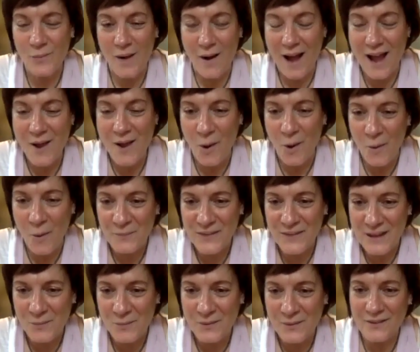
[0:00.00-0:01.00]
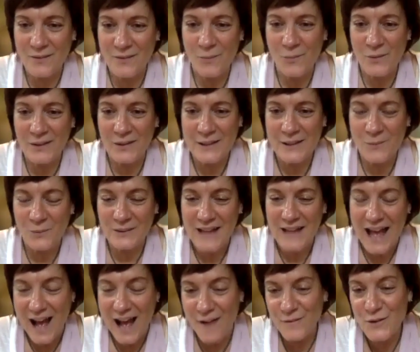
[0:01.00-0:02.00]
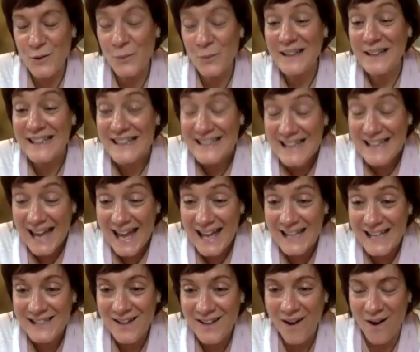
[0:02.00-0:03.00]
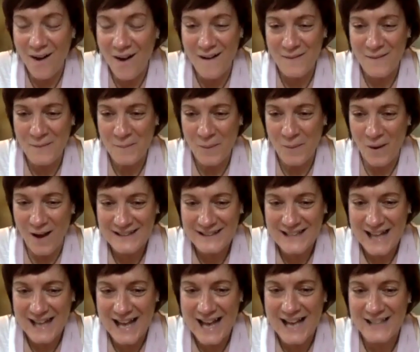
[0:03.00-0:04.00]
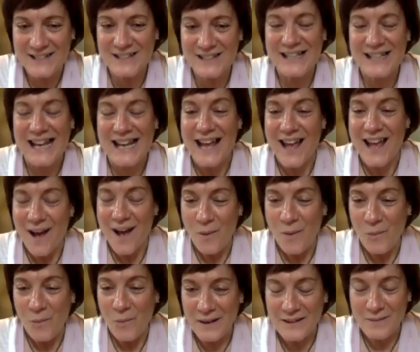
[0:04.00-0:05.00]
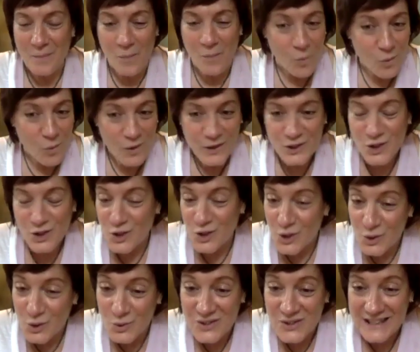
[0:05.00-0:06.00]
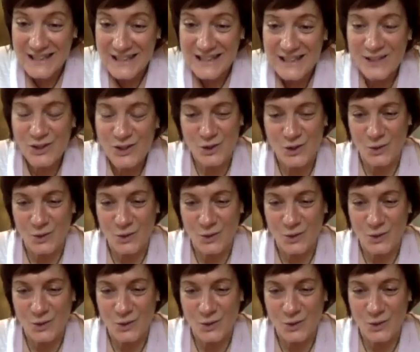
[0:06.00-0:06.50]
I hope that we will have you again on the podcast with more juicy